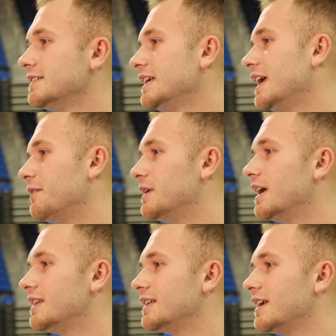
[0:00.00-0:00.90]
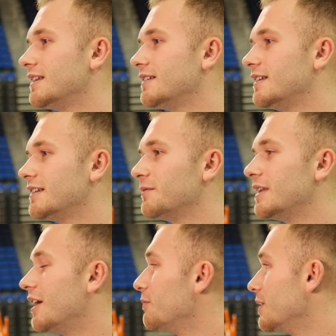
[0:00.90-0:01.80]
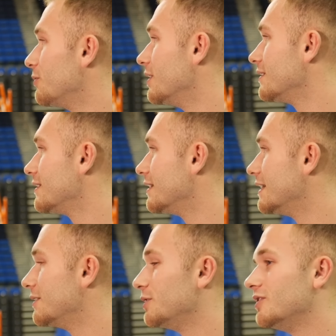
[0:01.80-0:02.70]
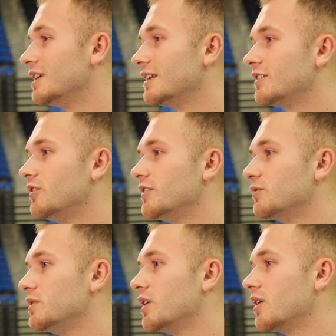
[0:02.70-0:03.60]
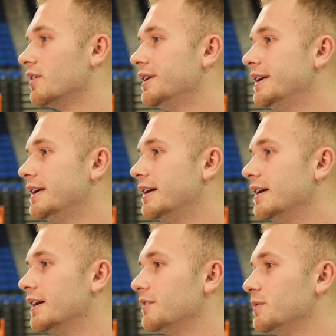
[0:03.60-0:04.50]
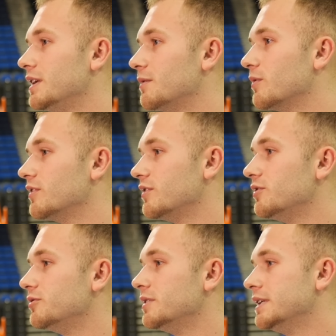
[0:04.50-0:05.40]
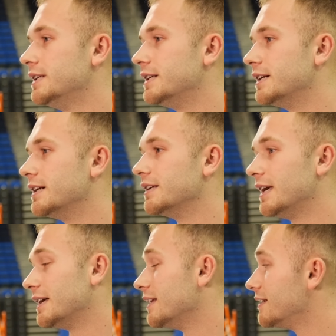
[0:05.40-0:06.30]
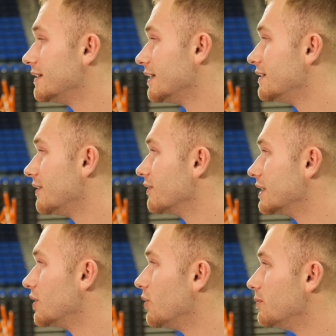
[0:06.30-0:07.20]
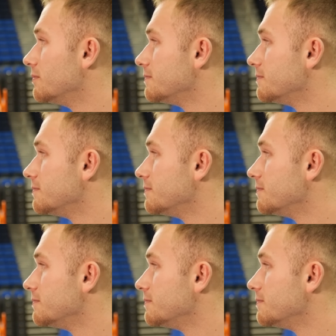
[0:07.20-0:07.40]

Yeah, I mean, I think that's something that everybody wants. And when you get as close as we are to being number two, that's definitely a goal.